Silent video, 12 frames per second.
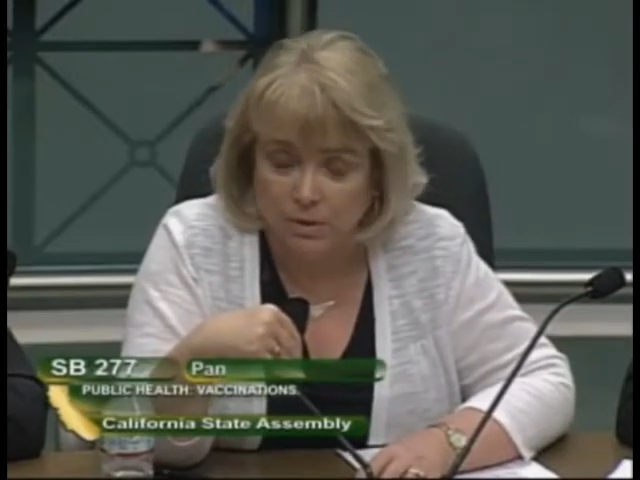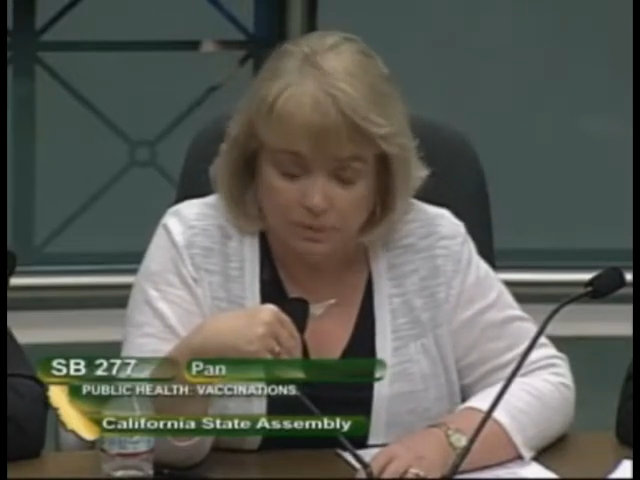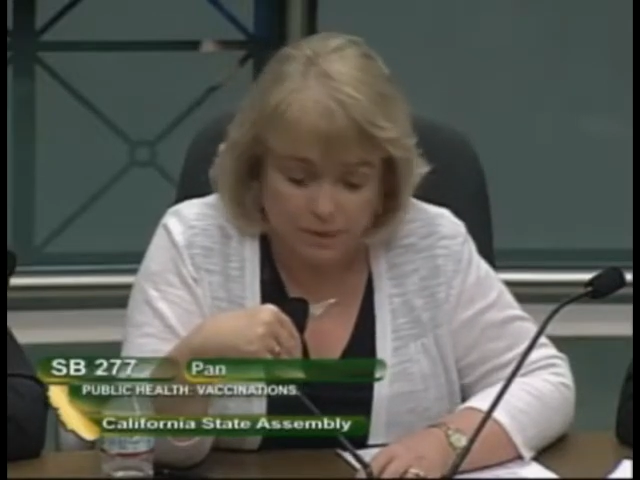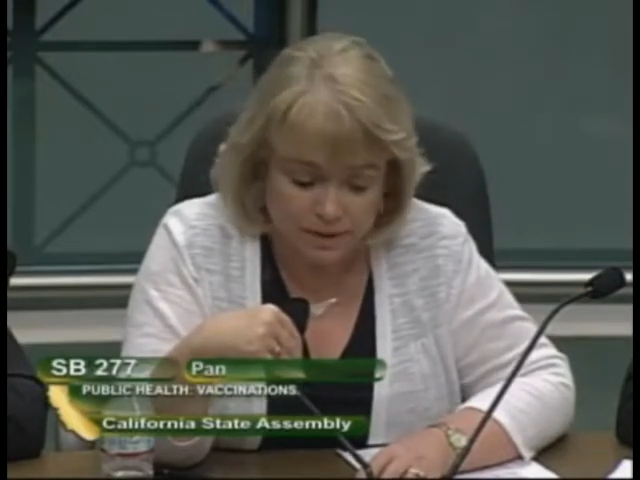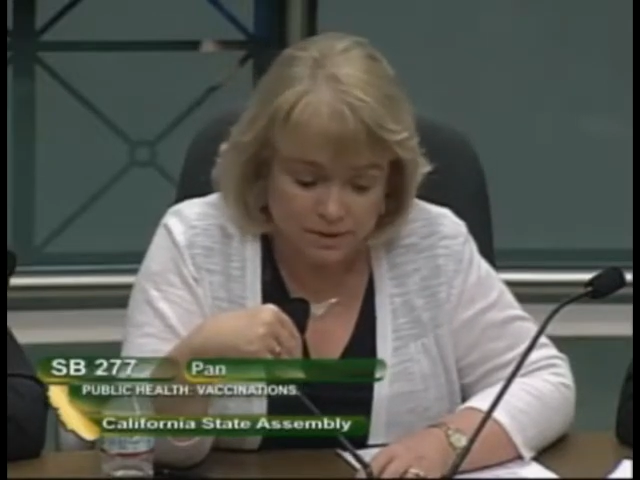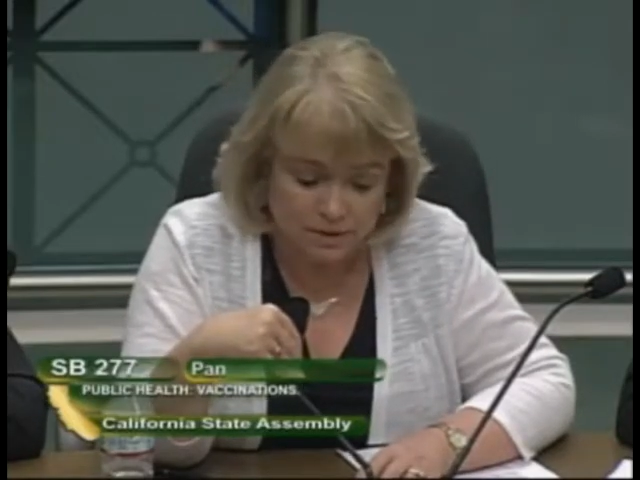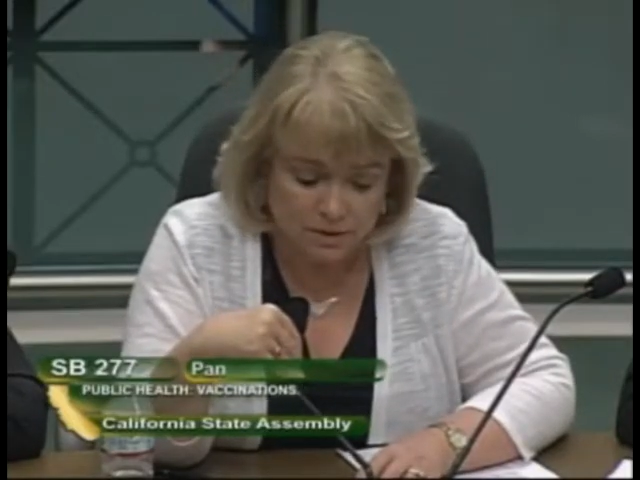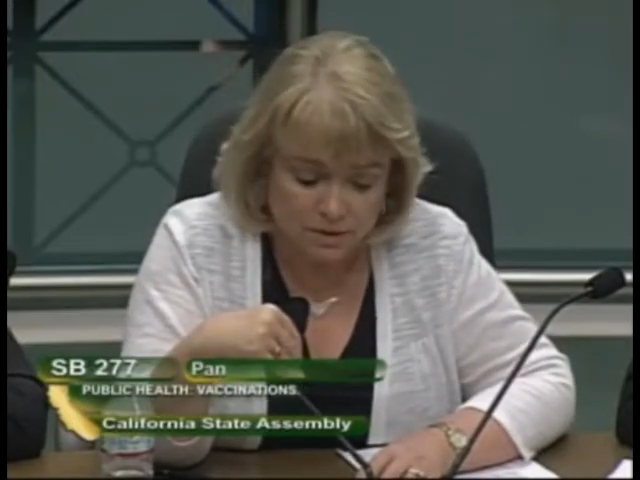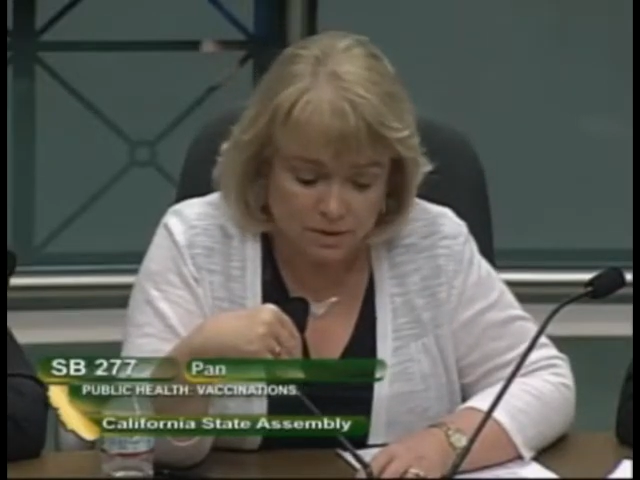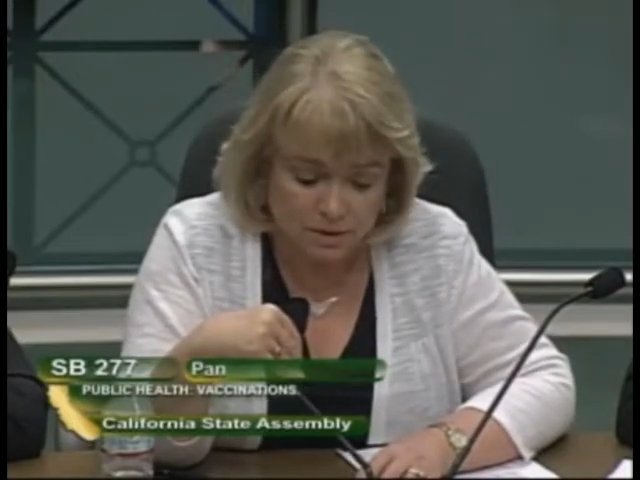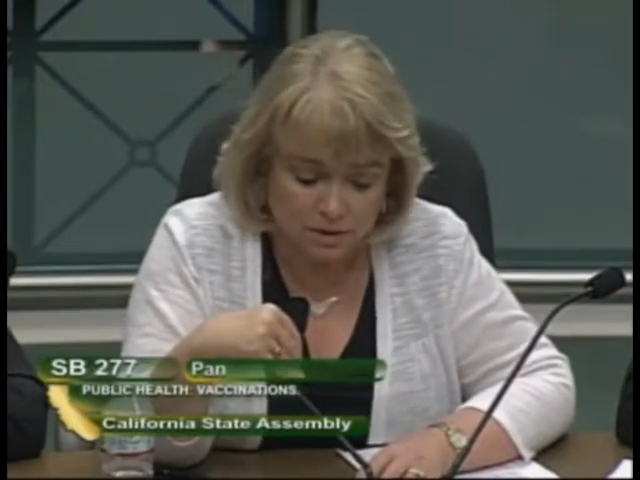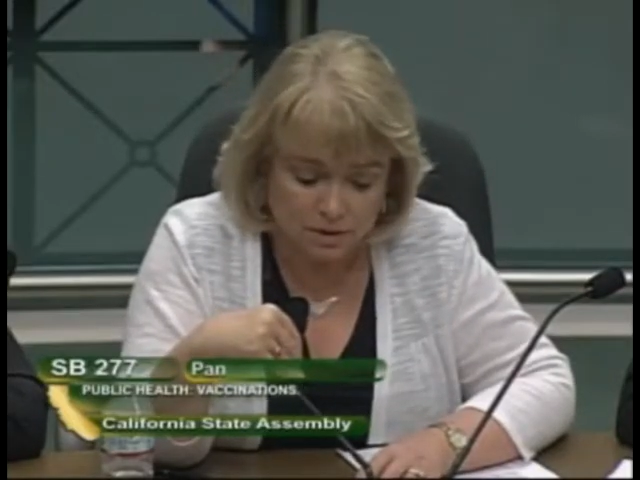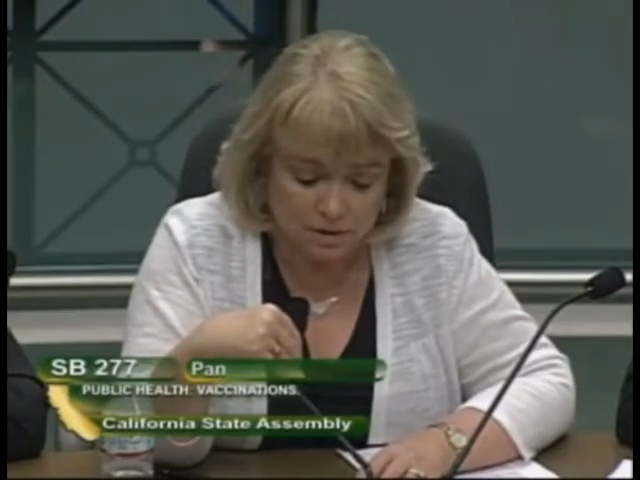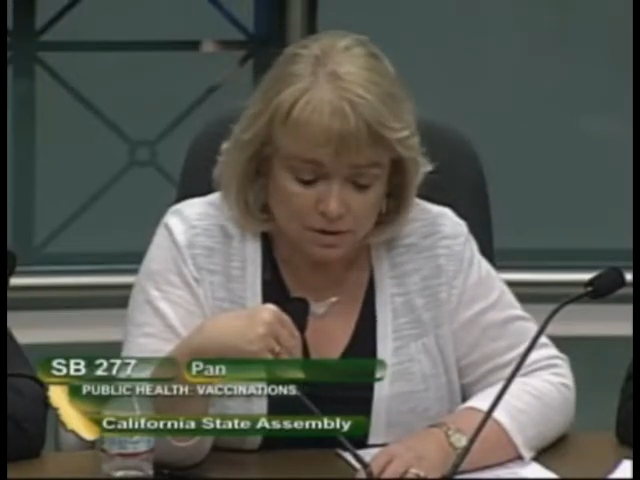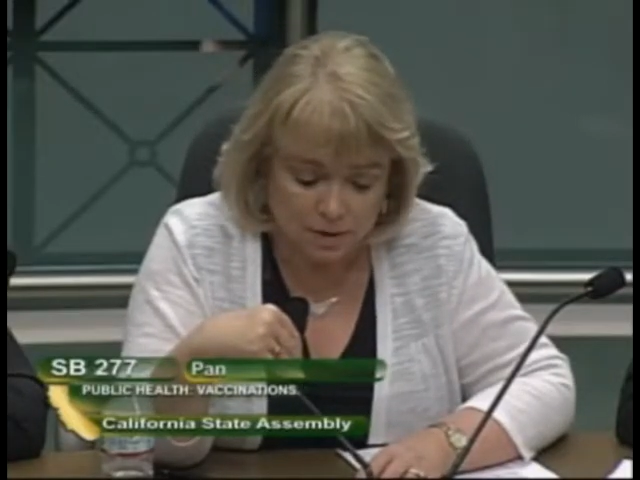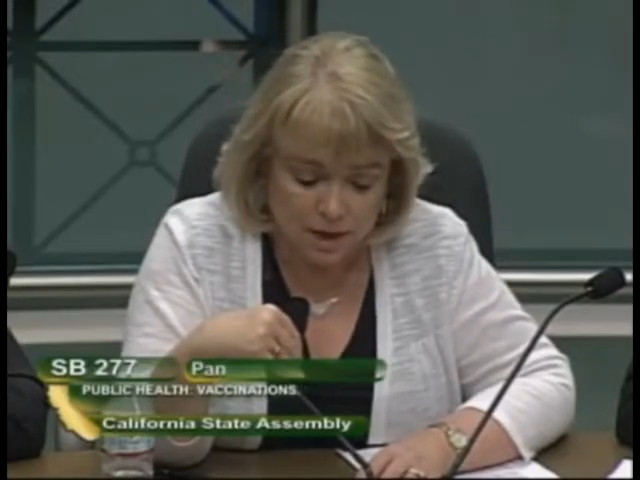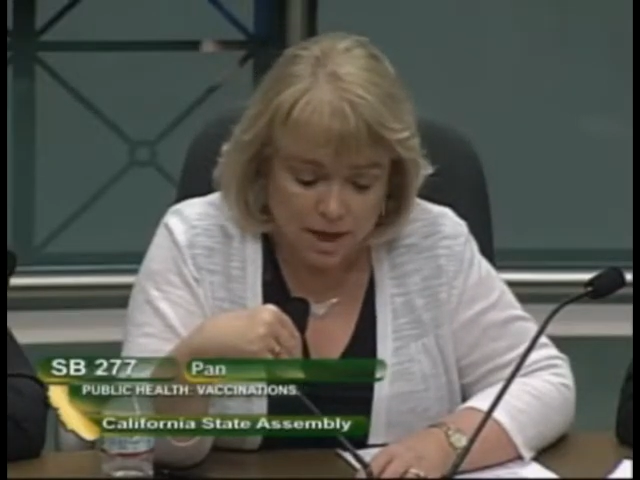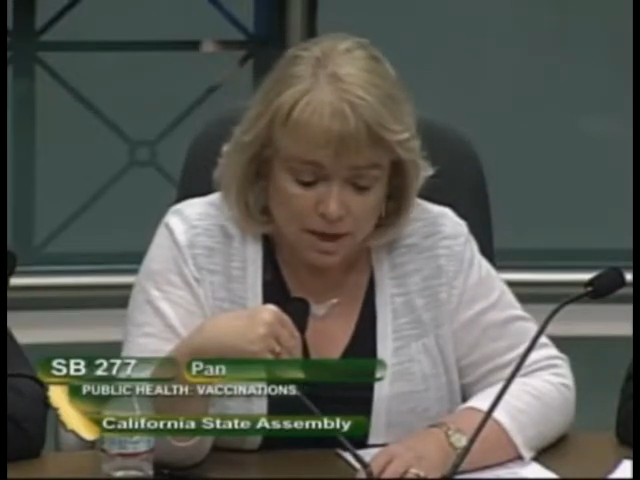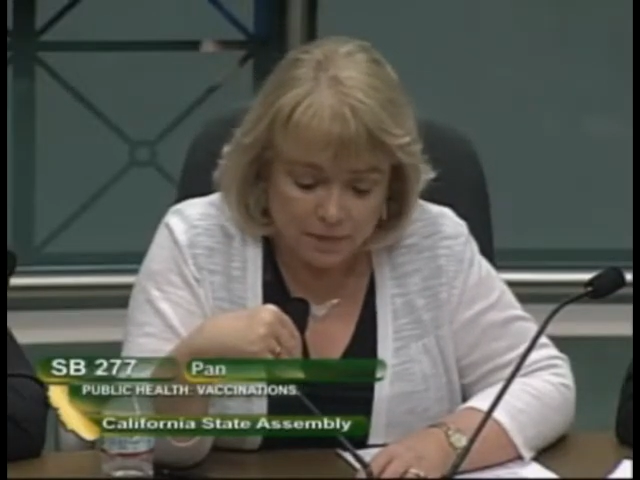good reason to conclude